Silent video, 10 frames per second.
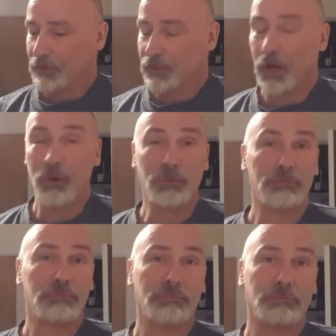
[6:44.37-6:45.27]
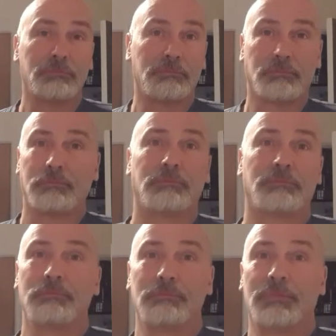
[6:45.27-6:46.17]
So
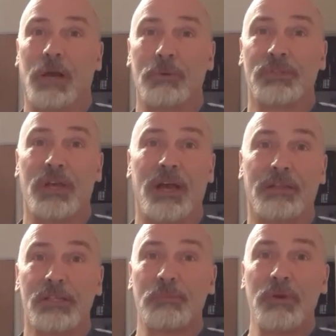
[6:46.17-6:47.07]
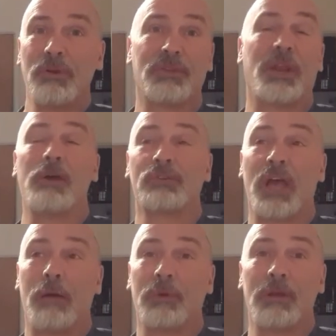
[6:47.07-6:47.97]
that was that. There's been nothing else
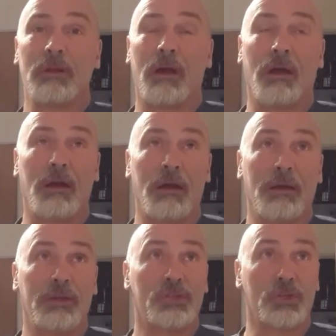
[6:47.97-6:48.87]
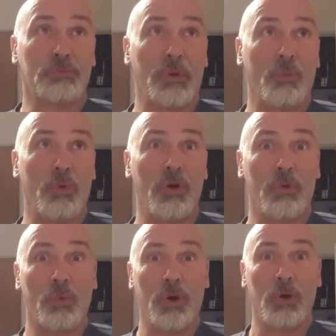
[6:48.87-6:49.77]
happening. It's just been
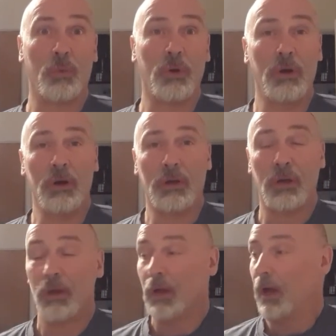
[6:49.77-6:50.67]
work, work, work.